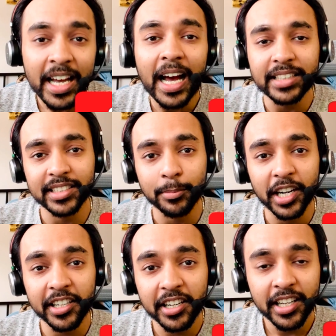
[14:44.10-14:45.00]
As a
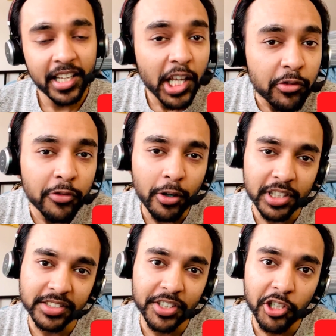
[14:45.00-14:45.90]
reminder, if you found
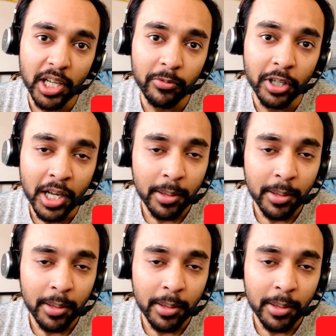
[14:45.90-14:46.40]
this video helpful,